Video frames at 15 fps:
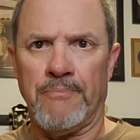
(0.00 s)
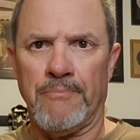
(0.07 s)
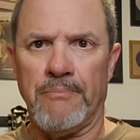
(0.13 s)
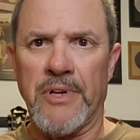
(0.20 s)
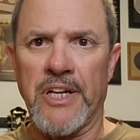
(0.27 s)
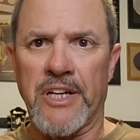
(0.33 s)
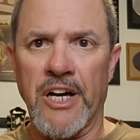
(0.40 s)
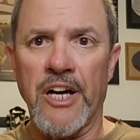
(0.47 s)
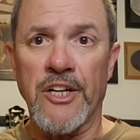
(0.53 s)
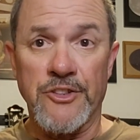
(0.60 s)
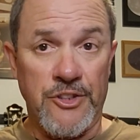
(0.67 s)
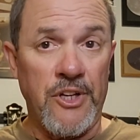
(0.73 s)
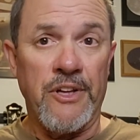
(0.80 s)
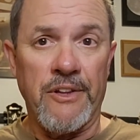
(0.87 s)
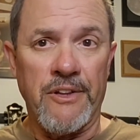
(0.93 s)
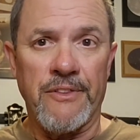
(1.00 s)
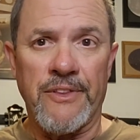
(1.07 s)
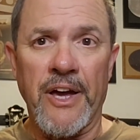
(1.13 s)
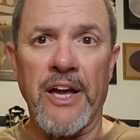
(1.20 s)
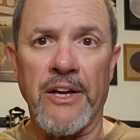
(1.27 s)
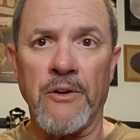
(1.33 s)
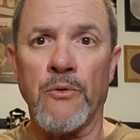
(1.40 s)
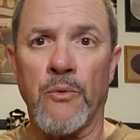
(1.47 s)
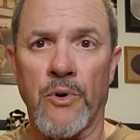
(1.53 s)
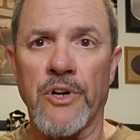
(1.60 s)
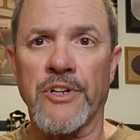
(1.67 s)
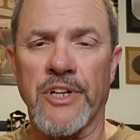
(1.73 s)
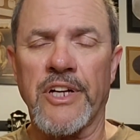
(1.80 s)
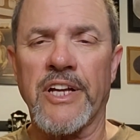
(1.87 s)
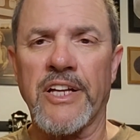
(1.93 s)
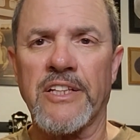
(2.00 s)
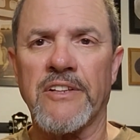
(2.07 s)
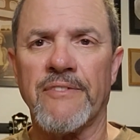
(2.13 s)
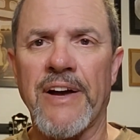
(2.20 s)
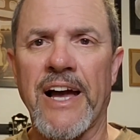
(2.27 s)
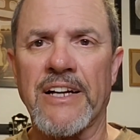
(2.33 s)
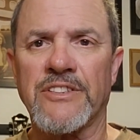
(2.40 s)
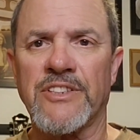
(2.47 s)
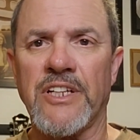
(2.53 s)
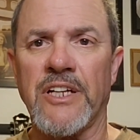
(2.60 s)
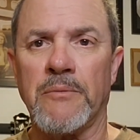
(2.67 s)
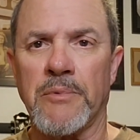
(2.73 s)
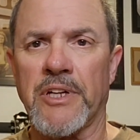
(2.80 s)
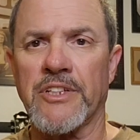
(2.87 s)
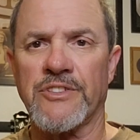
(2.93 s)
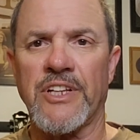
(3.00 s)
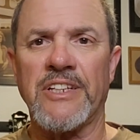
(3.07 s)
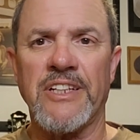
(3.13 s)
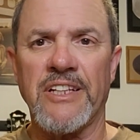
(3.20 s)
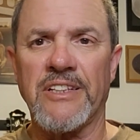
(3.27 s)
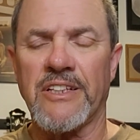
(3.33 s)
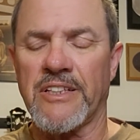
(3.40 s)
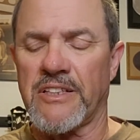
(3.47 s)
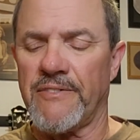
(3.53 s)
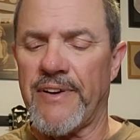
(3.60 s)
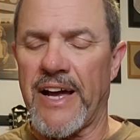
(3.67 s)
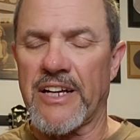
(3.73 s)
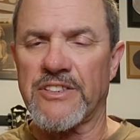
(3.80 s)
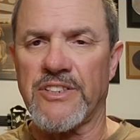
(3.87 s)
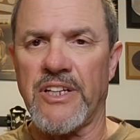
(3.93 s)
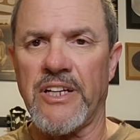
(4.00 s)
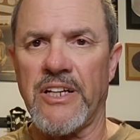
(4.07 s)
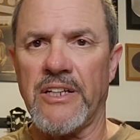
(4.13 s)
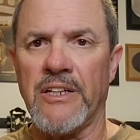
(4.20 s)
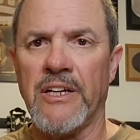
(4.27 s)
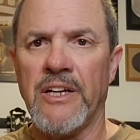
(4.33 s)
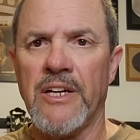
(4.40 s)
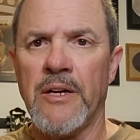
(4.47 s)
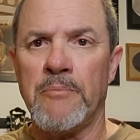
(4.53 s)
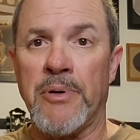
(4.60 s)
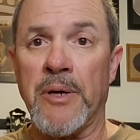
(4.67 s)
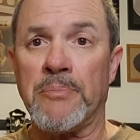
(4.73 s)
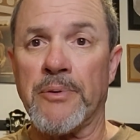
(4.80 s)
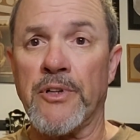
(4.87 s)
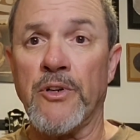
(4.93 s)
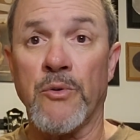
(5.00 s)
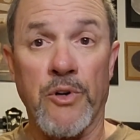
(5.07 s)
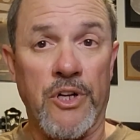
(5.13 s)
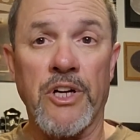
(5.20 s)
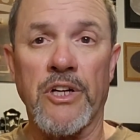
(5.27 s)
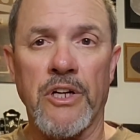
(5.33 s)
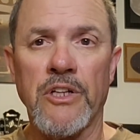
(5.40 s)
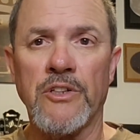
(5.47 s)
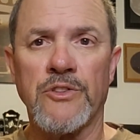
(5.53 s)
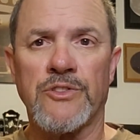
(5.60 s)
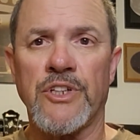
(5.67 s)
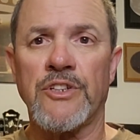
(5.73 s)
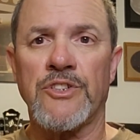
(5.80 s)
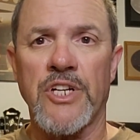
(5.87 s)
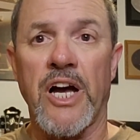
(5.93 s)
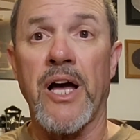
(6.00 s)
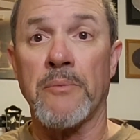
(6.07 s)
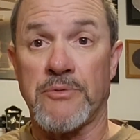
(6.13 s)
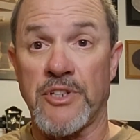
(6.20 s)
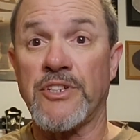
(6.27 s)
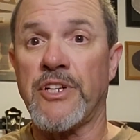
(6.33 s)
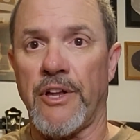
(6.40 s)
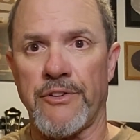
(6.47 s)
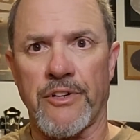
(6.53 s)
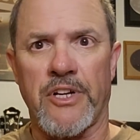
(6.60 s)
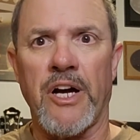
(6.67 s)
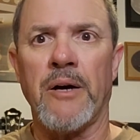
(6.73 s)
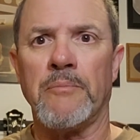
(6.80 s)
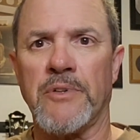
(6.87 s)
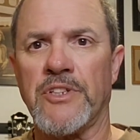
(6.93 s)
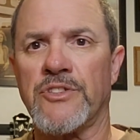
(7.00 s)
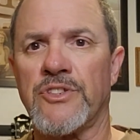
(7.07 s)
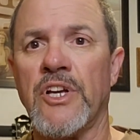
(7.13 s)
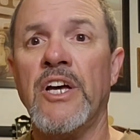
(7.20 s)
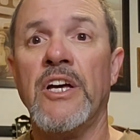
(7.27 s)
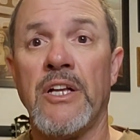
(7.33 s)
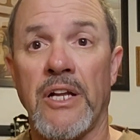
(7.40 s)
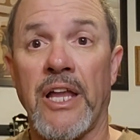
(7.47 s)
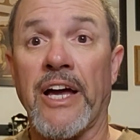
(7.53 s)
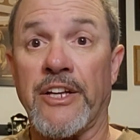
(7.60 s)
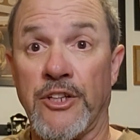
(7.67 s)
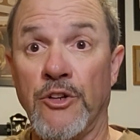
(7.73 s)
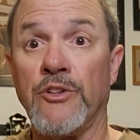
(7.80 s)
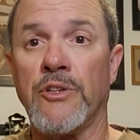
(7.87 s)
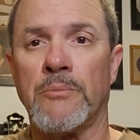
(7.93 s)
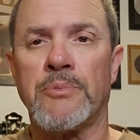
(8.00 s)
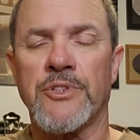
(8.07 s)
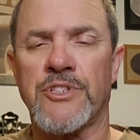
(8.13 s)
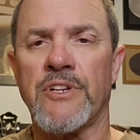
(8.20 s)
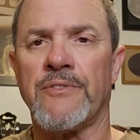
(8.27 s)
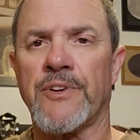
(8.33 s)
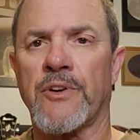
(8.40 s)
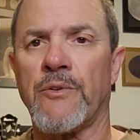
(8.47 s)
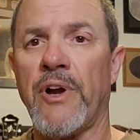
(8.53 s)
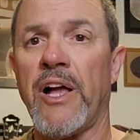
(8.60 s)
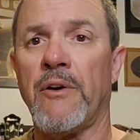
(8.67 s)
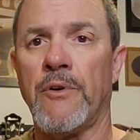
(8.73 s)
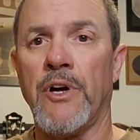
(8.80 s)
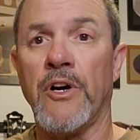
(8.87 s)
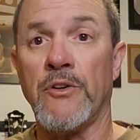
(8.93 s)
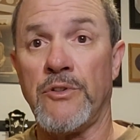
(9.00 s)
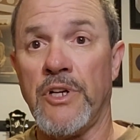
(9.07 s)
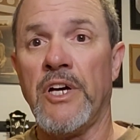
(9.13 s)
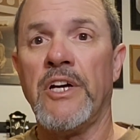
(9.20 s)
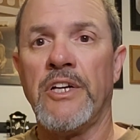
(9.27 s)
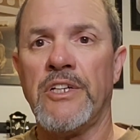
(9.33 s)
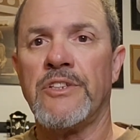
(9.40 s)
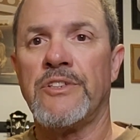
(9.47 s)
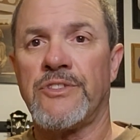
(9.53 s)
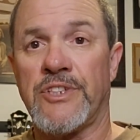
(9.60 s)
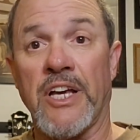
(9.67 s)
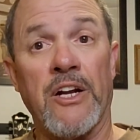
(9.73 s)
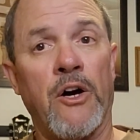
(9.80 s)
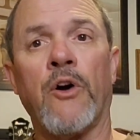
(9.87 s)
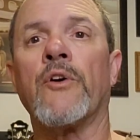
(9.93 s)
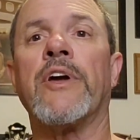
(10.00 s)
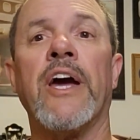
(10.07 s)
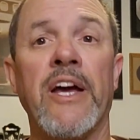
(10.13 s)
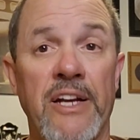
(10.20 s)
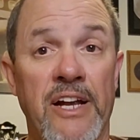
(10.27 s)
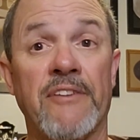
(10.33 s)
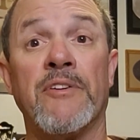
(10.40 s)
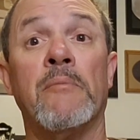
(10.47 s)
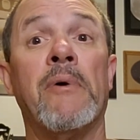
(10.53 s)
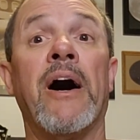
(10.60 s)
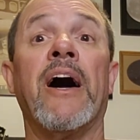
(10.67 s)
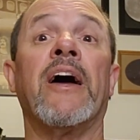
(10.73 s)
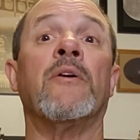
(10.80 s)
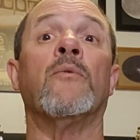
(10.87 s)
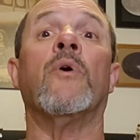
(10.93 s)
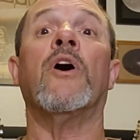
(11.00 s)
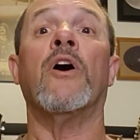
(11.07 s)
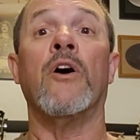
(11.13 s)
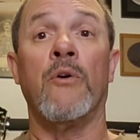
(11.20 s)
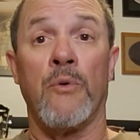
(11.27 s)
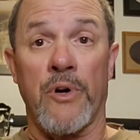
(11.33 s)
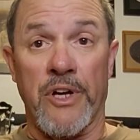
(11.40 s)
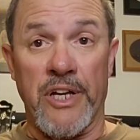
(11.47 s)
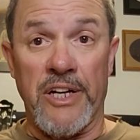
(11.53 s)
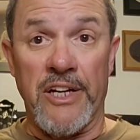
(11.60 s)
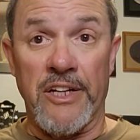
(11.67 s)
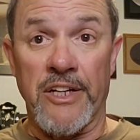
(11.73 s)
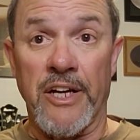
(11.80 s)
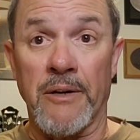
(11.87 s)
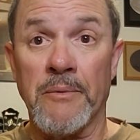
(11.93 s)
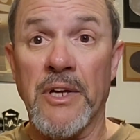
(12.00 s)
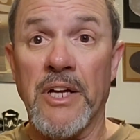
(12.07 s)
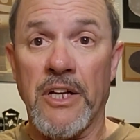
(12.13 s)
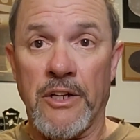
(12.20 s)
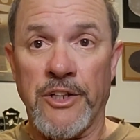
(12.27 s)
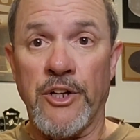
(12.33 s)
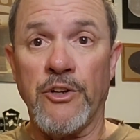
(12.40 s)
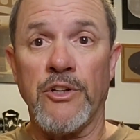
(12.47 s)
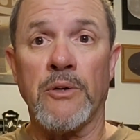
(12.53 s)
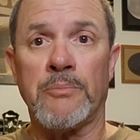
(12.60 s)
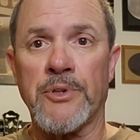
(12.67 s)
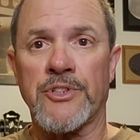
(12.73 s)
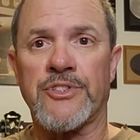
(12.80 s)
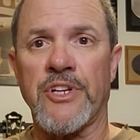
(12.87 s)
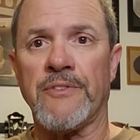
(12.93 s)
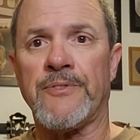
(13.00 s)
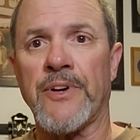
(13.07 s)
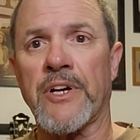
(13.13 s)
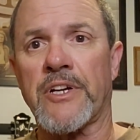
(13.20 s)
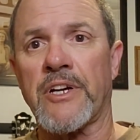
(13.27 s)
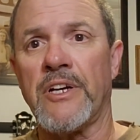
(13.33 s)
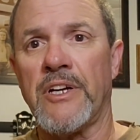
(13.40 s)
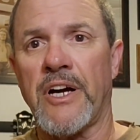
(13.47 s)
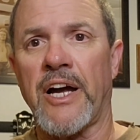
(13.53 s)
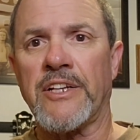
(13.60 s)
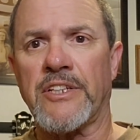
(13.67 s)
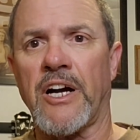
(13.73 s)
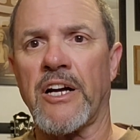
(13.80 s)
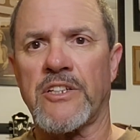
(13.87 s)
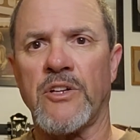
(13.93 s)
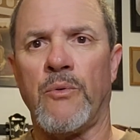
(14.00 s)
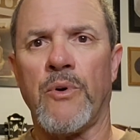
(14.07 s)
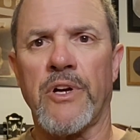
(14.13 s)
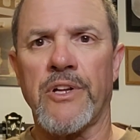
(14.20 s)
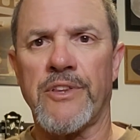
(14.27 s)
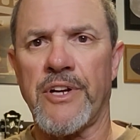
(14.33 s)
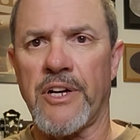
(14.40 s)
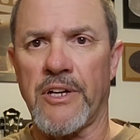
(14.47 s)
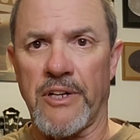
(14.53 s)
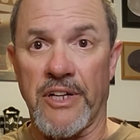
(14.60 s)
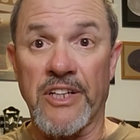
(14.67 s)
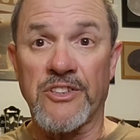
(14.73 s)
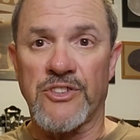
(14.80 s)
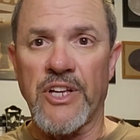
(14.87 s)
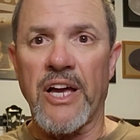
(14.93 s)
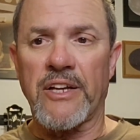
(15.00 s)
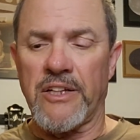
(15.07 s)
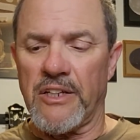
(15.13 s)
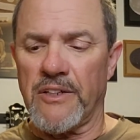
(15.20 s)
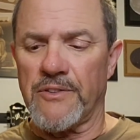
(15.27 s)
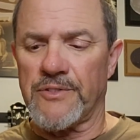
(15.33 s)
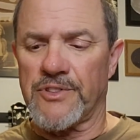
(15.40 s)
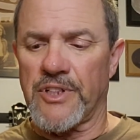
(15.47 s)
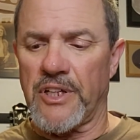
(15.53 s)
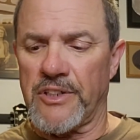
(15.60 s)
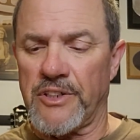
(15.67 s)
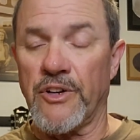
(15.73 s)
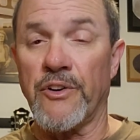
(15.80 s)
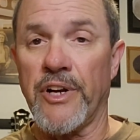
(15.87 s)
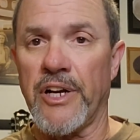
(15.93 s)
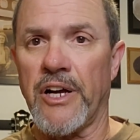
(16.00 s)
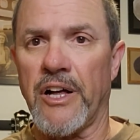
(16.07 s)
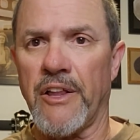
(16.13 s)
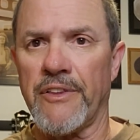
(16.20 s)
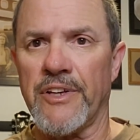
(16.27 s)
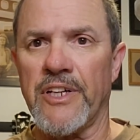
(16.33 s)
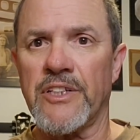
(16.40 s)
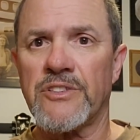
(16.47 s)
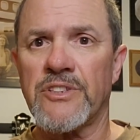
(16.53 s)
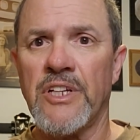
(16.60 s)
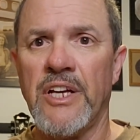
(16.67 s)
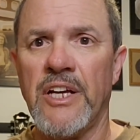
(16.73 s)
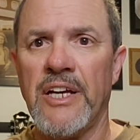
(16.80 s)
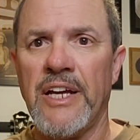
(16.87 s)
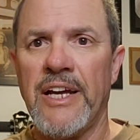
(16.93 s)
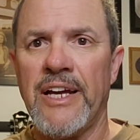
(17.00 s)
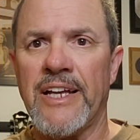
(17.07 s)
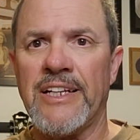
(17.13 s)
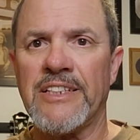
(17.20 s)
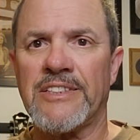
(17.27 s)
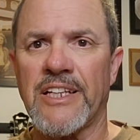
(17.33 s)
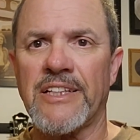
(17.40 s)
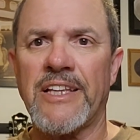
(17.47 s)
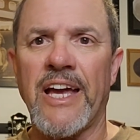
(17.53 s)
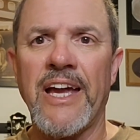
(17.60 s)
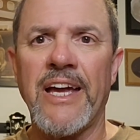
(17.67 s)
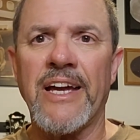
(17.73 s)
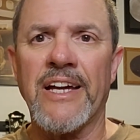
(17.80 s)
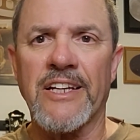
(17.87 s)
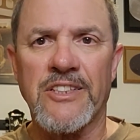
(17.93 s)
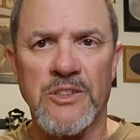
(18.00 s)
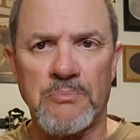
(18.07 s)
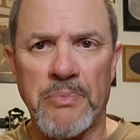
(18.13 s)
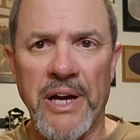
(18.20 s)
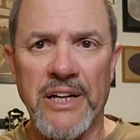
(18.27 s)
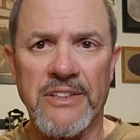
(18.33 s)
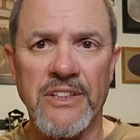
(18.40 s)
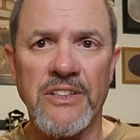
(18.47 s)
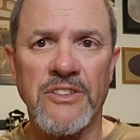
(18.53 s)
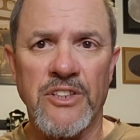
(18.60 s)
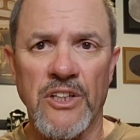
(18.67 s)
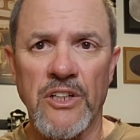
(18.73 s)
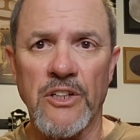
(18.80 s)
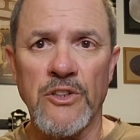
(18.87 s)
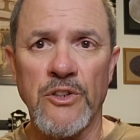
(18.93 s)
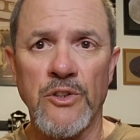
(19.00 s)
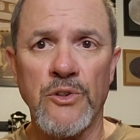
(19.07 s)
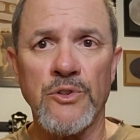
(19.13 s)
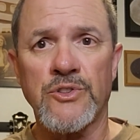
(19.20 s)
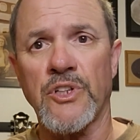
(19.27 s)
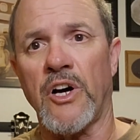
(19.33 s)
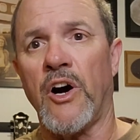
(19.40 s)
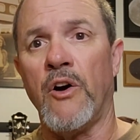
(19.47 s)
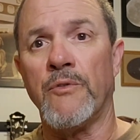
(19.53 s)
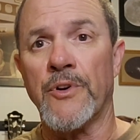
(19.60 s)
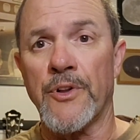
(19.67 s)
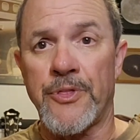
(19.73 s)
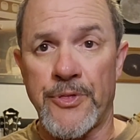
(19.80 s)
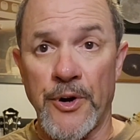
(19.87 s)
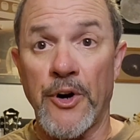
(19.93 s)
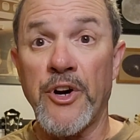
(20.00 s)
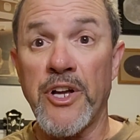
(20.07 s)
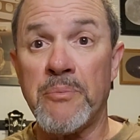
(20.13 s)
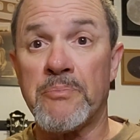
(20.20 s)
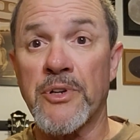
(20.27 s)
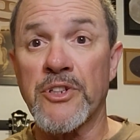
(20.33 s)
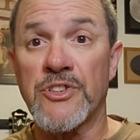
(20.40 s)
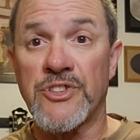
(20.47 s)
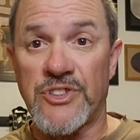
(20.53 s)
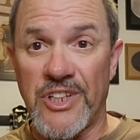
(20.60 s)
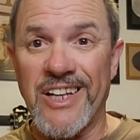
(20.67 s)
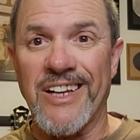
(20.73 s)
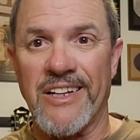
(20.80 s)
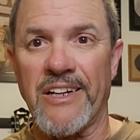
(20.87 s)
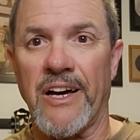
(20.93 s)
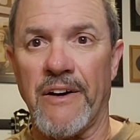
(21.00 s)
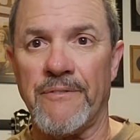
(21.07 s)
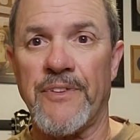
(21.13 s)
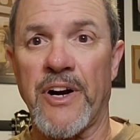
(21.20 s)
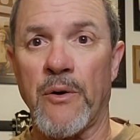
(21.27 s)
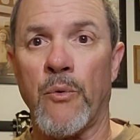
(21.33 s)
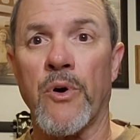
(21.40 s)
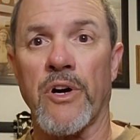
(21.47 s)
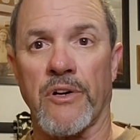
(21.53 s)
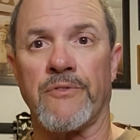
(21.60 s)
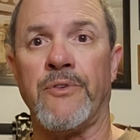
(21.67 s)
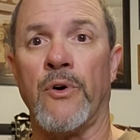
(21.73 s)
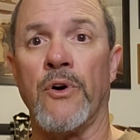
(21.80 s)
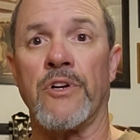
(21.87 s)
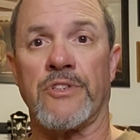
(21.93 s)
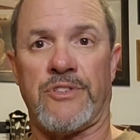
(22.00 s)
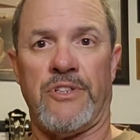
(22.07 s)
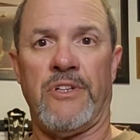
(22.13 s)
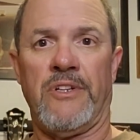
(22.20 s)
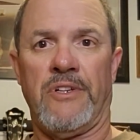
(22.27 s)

because they weren't going to get the vaccine because they didn't get the vaccine. People who were going to lose their jobs until the companies like Union Pacific Railroad said, okay, never mind. Whoa, we're going to end up. Union Pacific, I talked to one of their executives uh, during all this, and he said they expected to lose over 30% of their workforce